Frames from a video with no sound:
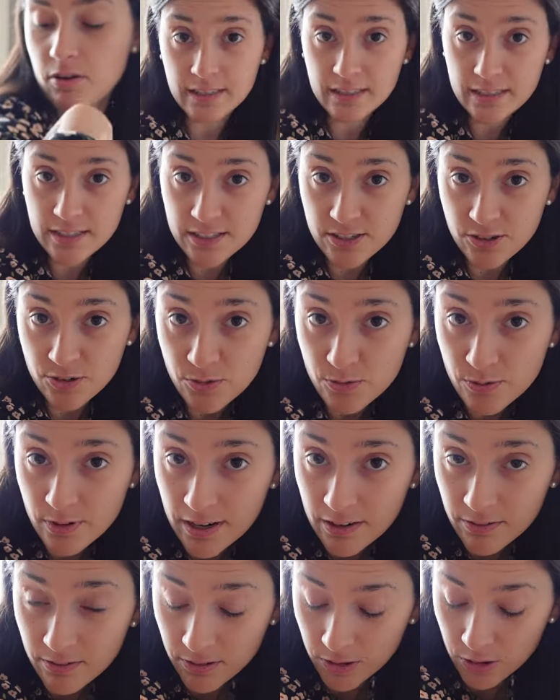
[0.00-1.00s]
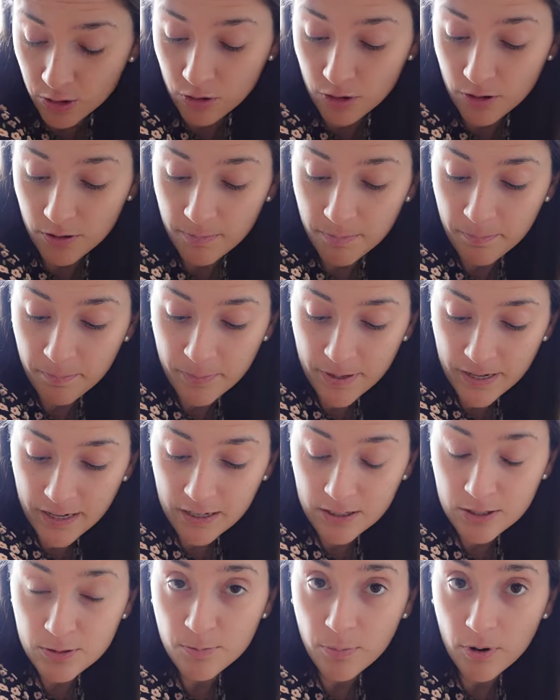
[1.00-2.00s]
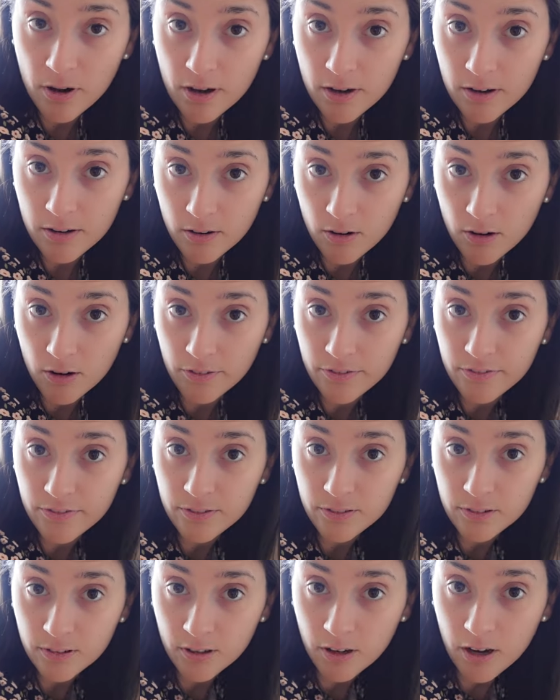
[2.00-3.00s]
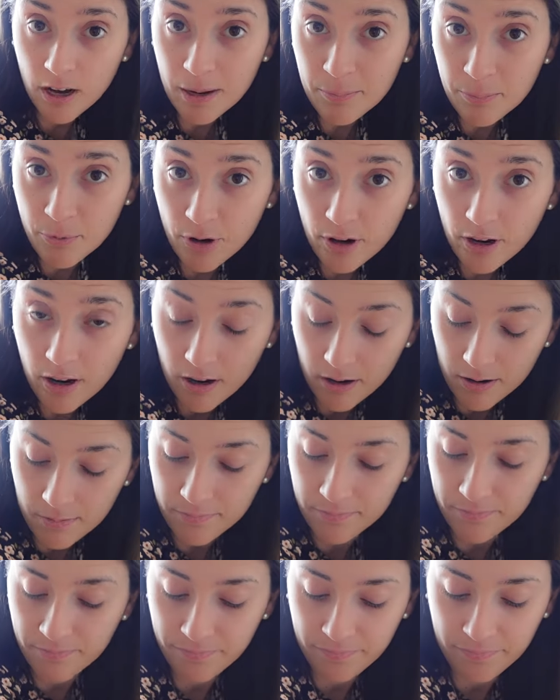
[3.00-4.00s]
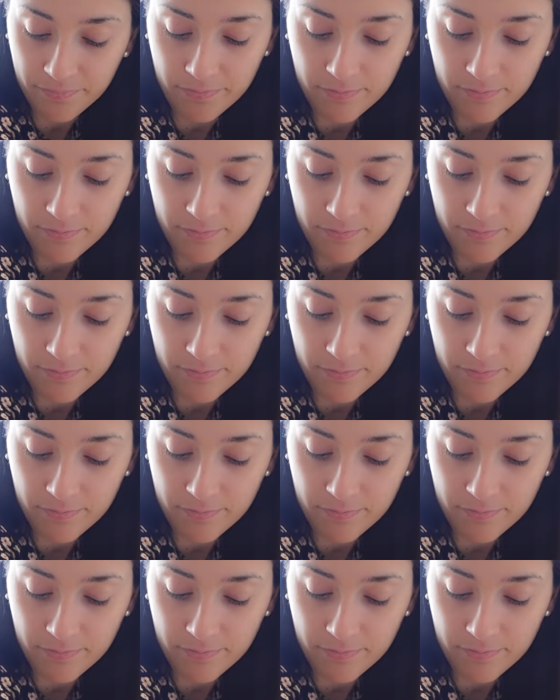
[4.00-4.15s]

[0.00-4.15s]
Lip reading: This is around your biggest part of the upper arm.